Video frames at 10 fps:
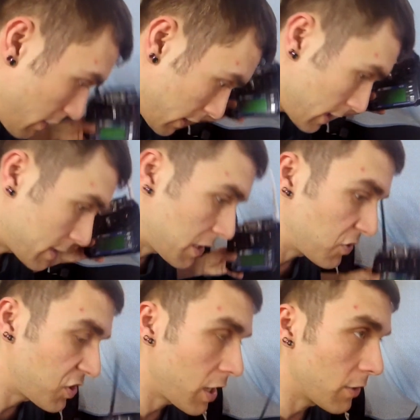I got 10
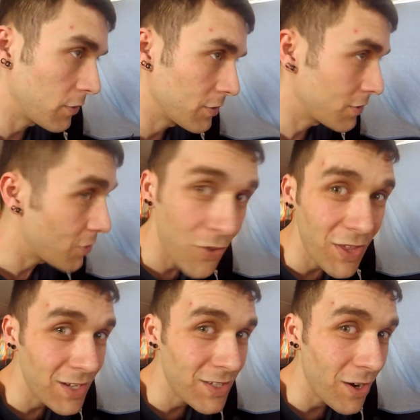channels. No
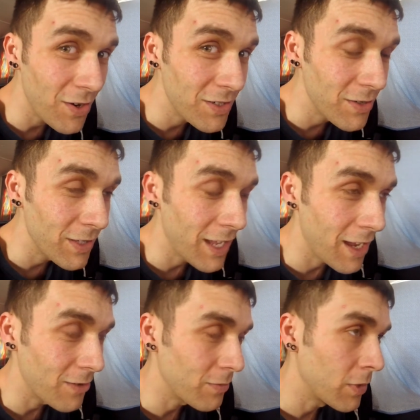thanks to RC with
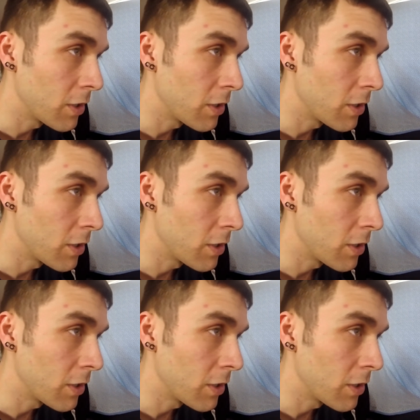Adam.